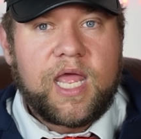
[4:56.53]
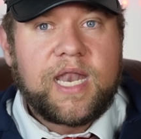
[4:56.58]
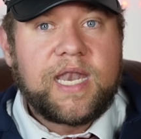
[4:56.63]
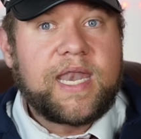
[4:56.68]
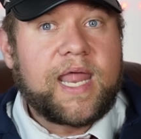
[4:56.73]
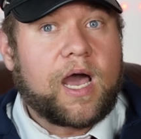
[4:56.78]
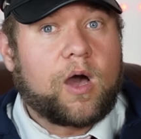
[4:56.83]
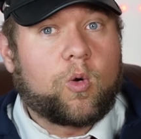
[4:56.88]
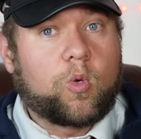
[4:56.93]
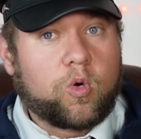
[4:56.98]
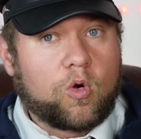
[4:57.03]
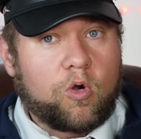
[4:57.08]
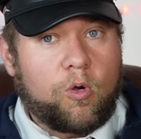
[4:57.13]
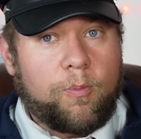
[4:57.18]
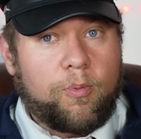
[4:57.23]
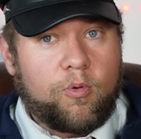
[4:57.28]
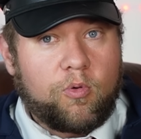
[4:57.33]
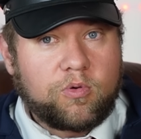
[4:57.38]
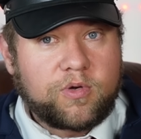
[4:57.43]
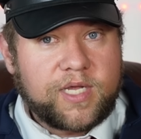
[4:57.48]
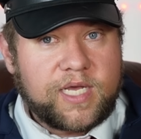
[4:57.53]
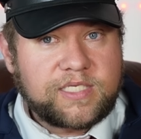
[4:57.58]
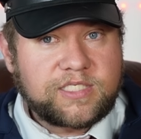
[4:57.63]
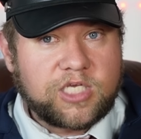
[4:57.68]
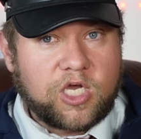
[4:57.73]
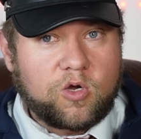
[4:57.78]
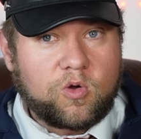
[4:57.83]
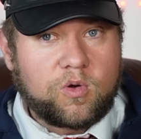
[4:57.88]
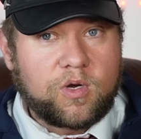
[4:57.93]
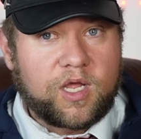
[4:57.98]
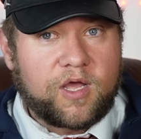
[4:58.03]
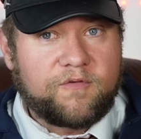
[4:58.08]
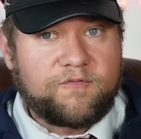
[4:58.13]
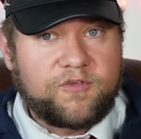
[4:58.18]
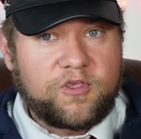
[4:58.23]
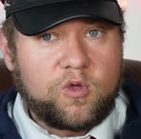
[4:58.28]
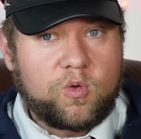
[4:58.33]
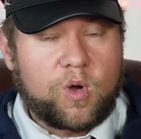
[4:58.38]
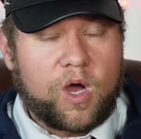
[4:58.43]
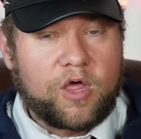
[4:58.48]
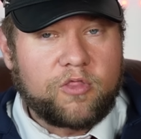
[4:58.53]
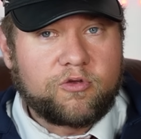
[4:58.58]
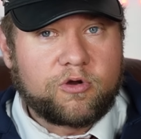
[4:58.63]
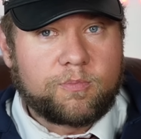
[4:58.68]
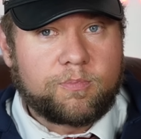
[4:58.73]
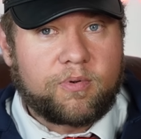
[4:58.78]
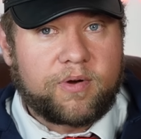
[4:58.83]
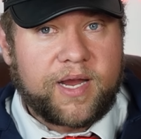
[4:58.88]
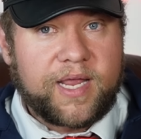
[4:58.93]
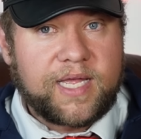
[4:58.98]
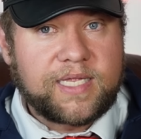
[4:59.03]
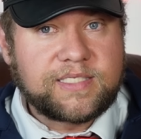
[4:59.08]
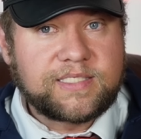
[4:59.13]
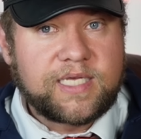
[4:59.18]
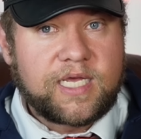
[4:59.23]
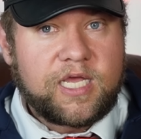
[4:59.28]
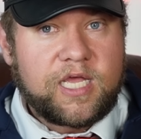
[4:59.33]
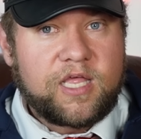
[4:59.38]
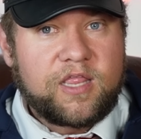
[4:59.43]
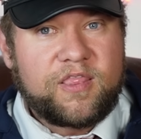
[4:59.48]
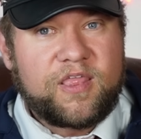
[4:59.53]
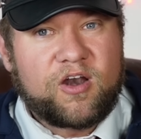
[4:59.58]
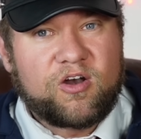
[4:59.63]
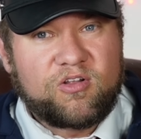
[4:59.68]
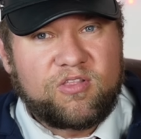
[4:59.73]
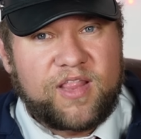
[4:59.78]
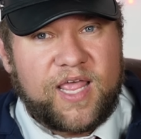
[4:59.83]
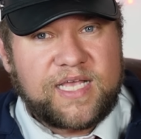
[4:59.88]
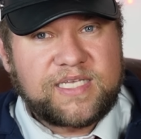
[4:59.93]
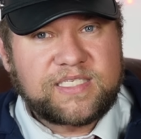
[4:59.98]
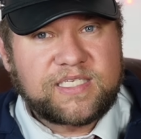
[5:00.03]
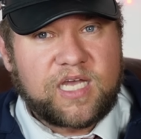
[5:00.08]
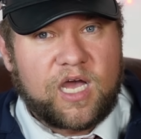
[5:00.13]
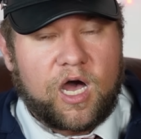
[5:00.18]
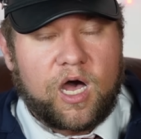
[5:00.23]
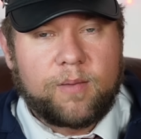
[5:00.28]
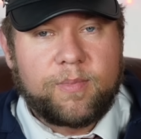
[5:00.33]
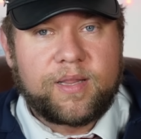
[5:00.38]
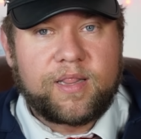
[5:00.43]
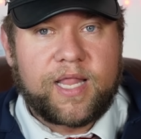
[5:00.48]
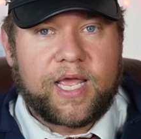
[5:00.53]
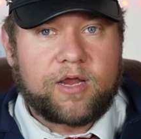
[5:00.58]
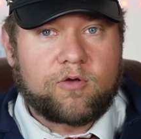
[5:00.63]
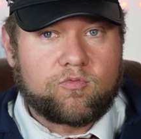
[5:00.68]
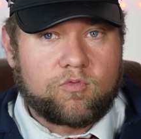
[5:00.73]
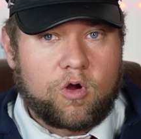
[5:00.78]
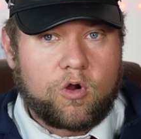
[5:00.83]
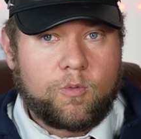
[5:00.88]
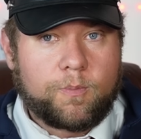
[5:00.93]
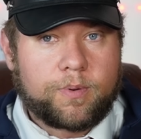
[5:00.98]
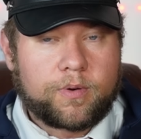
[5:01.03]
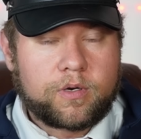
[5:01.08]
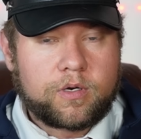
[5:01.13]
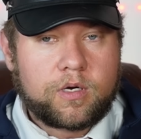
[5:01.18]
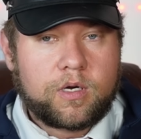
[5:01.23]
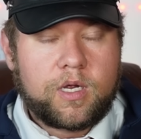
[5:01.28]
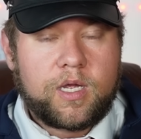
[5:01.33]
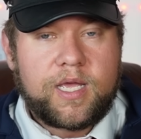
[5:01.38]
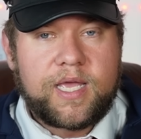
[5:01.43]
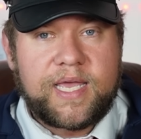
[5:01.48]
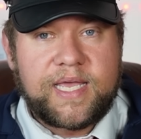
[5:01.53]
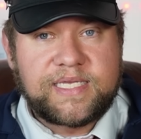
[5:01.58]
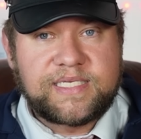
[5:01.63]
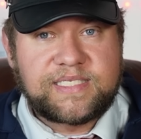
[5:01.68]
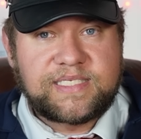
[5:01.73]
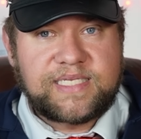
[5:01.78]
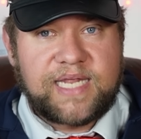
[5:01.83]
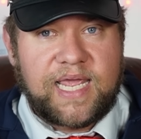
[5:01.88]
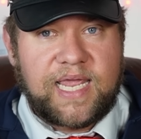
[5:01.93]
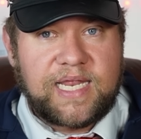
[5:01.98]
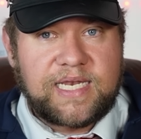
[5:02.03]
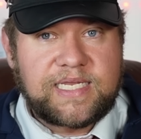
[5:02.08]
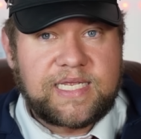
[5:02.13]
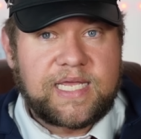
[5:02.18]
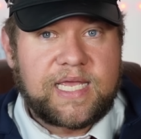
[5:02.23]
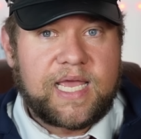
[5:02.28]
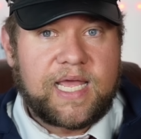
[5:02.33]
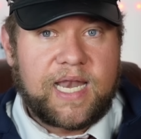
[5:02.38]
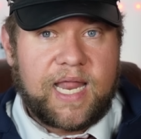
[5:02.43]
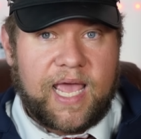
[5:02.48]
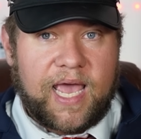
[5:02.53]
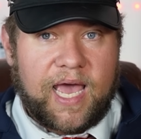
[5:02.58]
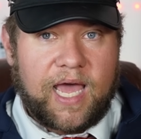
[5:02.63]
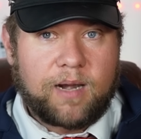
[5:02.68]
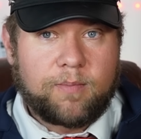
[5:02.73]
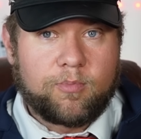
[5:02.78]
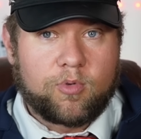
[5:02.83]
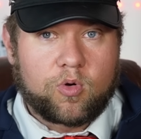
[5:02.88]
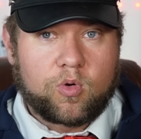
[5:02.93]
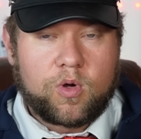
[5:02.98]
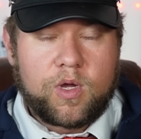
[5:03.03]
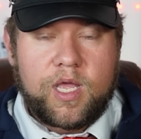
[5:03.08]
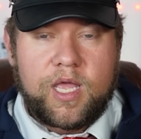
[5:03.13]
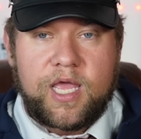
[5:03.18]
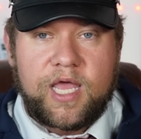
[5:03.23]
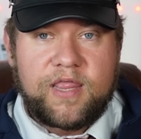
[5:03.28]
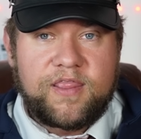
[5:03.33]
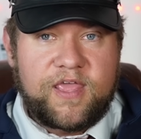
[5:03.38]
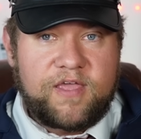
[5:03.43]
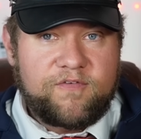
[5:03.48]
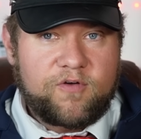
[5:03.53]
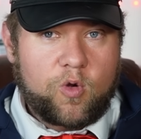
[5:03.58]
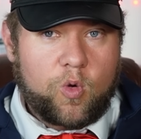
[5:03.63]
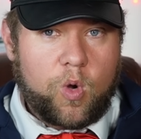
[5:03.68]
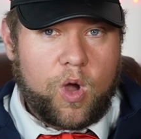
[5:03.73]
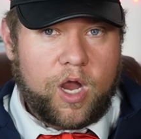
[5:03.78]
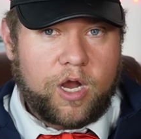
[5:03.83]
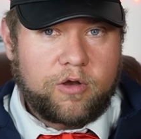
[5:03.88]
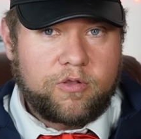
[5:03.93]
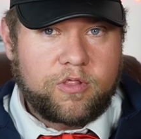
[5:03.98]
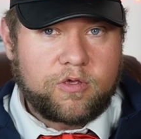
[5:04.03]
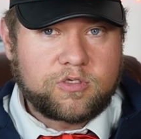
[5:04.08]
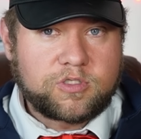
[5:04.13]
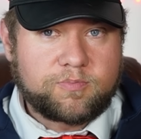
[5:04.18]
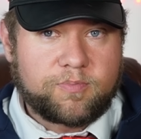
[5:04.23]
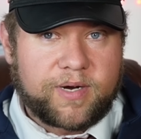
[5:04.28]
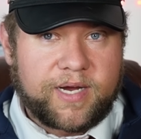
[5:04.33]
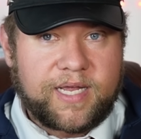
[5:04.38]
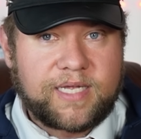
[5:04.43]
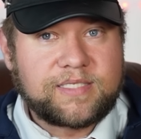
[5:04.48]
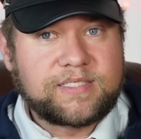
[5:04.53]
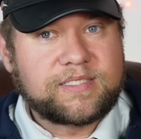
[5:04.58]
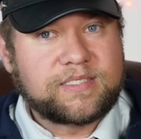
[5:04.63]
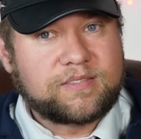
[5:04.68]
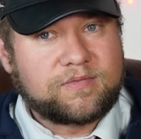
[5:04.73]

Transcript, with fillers: Now, Whirlpool does own a few other brands that are less common, like Roper, Estate, and Admiral, and they've acquired those brands,